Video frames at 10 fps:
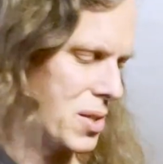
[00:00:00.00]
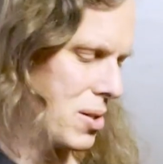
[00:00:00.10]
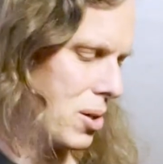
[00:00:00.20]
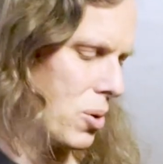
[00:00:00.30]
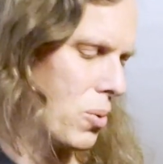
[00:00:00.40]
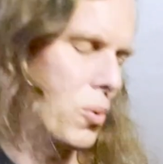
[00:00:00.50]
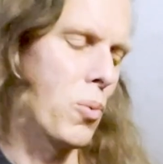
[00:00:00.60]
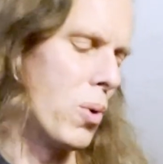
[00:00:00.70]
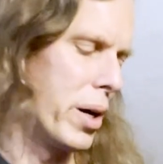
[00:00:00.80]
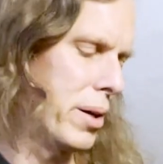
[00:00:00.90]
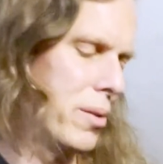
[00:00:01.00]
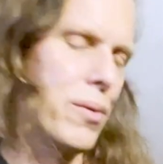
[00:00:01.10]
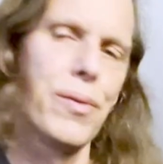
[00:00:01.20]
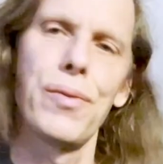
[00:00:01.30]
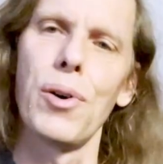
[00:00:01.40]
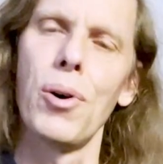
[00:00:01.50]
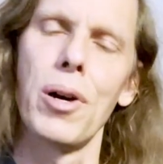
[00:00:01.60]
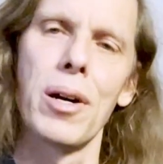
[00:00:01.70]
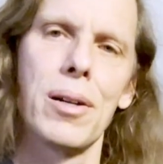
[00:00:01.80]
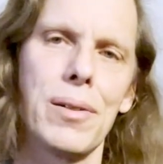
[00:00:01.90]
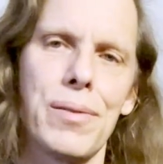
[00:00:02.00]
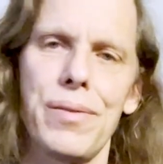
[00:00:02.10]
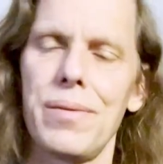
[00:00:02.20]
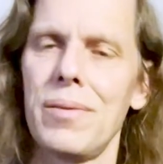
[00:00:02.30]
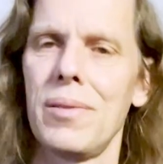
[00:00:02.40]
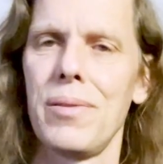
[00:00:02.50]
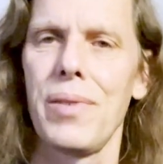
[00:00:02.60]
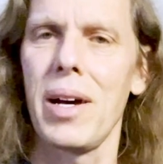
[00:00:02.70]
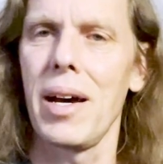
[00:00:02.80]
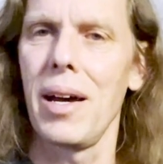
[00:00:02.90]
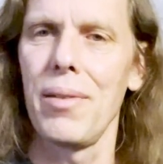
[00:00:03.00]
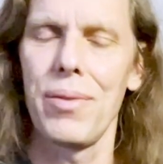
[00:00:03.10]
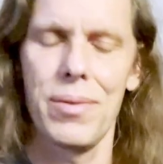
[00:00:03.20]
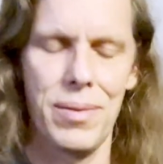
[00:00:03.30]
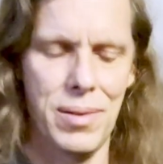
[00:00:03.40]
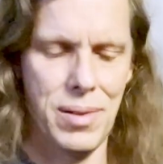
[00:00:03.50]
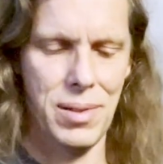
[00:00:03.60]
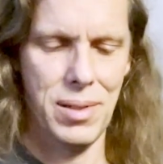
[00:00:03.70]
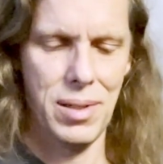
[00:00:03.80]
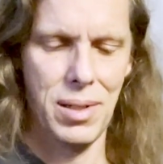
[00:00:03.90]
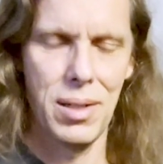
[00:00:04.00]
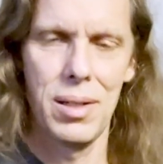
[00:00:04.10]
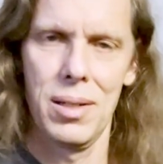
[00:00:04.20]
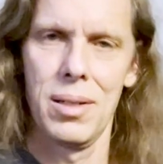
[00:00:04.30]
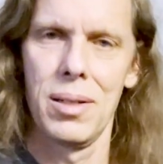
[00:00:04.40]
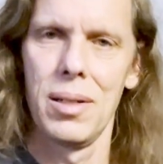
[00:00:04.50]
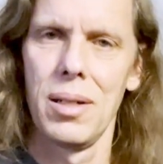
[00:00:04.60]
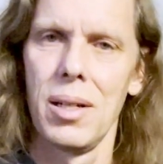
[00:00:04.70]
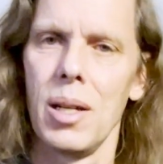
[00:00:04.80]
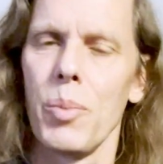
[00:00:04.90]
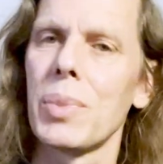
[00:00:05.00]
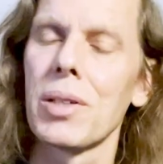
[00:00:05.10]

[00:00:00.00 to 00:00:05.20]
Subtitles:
So 1, 4, 5.